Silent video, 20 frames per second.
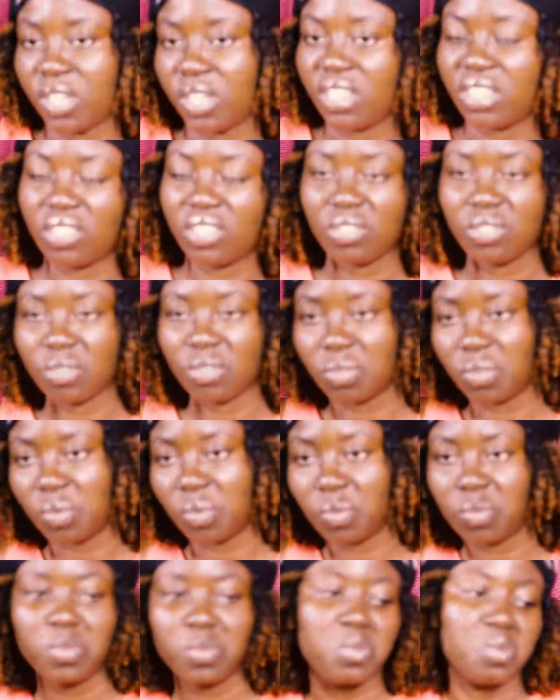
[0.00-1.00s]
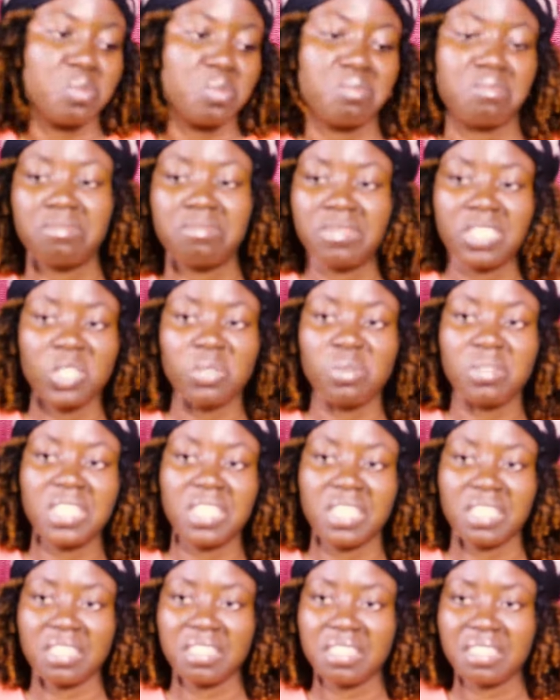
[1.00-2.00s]
father should go to UK
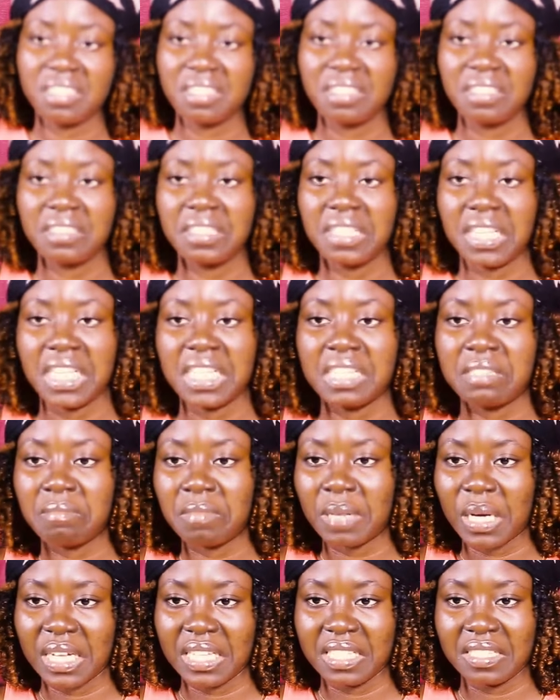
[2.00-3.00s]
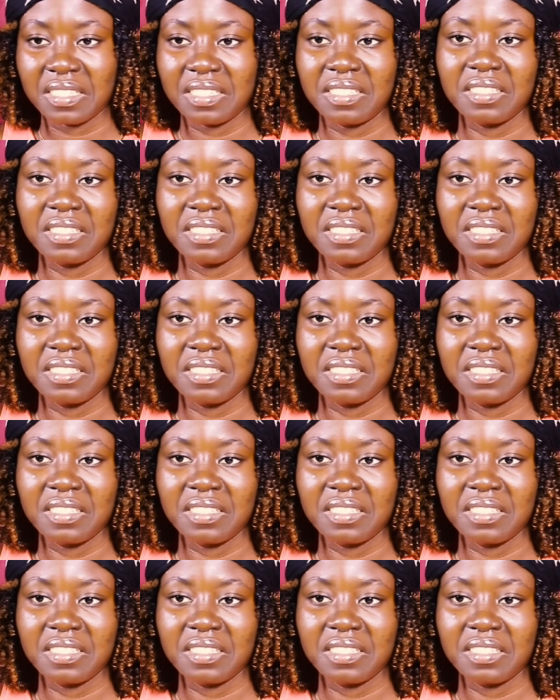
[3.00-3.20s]
and mine.